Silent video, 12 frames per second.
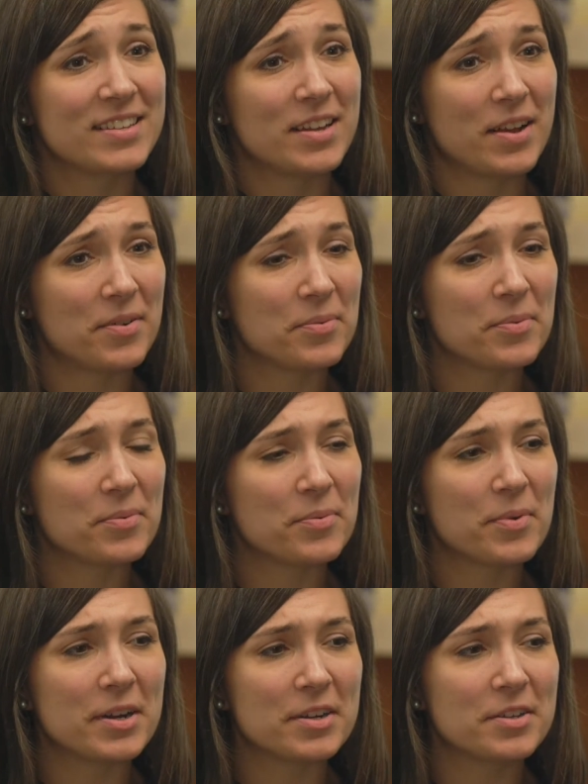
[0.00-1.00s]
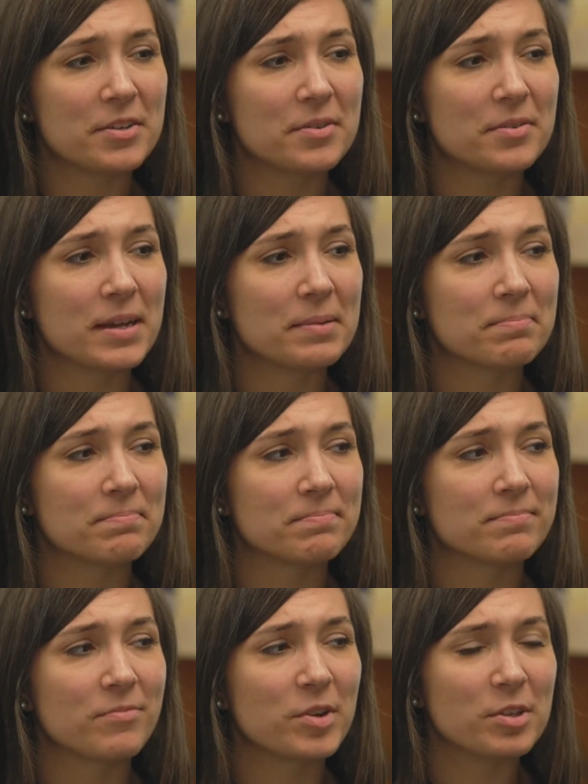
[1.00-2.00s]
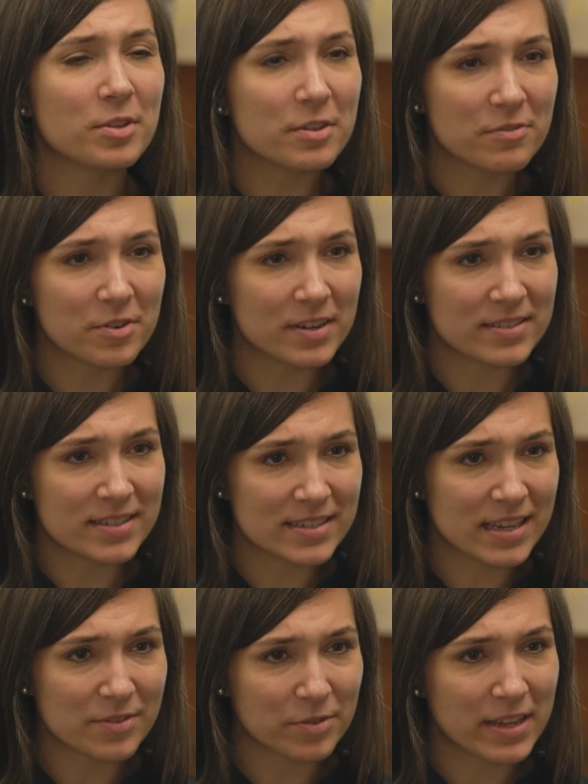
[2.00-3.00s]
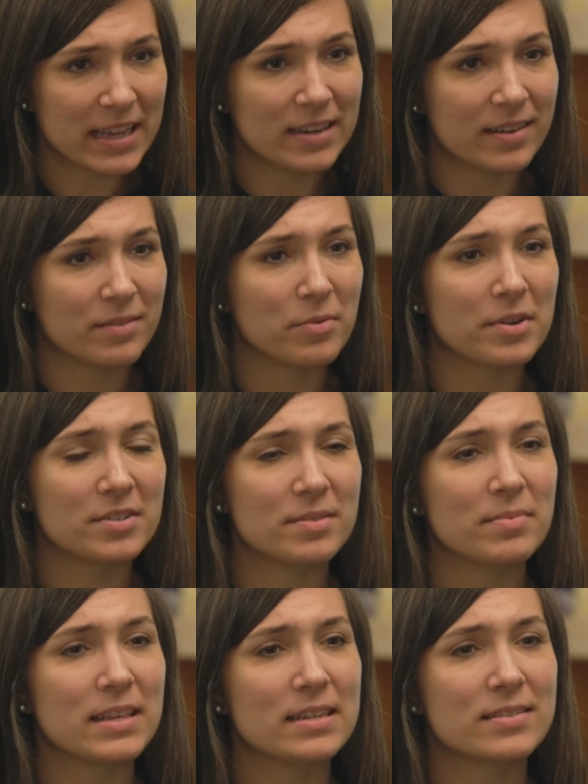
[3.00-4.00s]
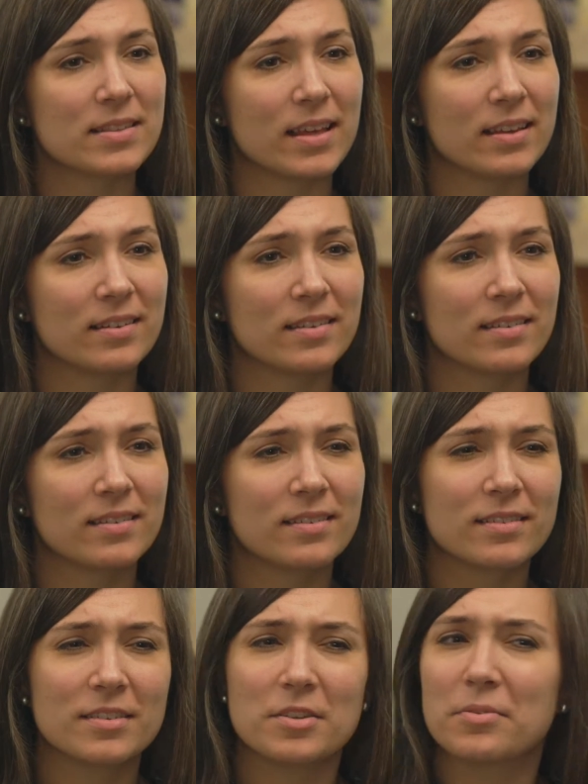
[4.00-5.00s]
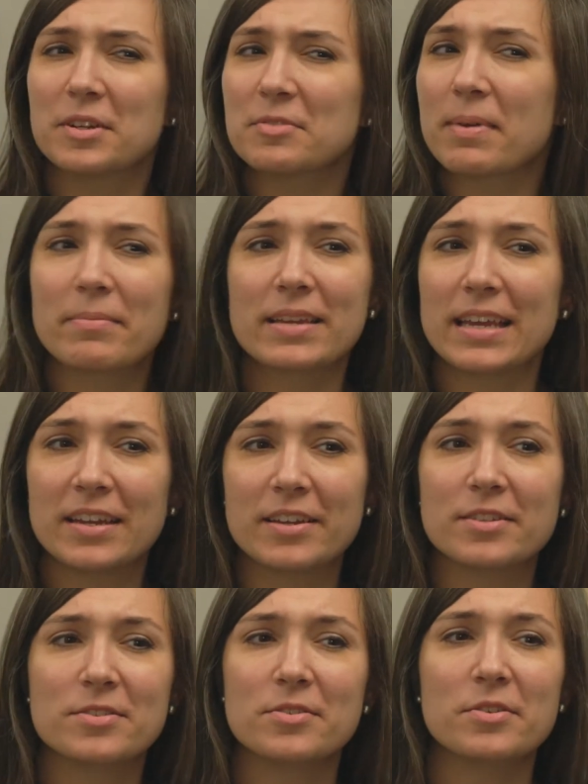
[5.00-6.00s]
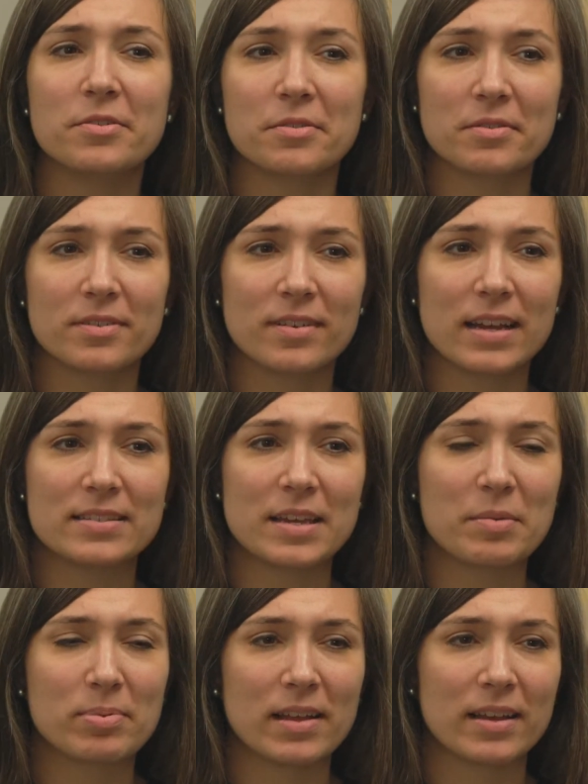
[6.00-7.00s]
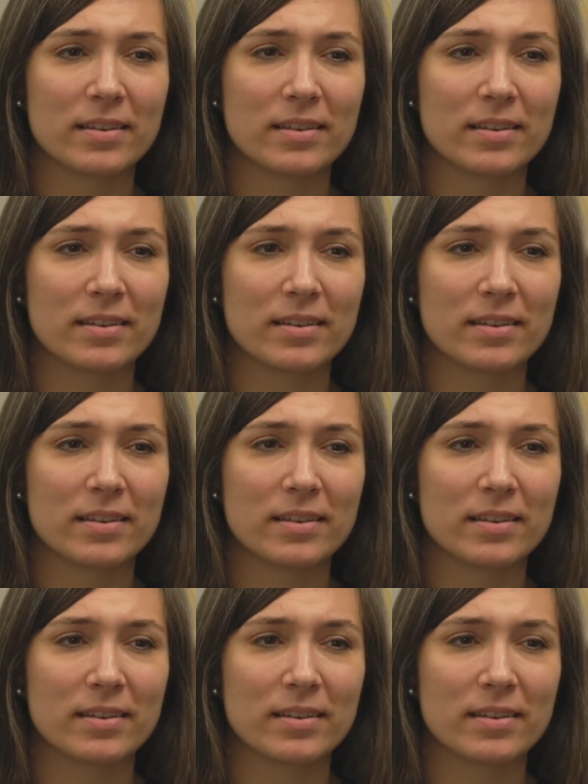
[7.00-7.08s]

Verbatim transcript: How, what are you, um, what do you look for in a successful candidate? What are some things that you wish maybe candidates knew as they apply?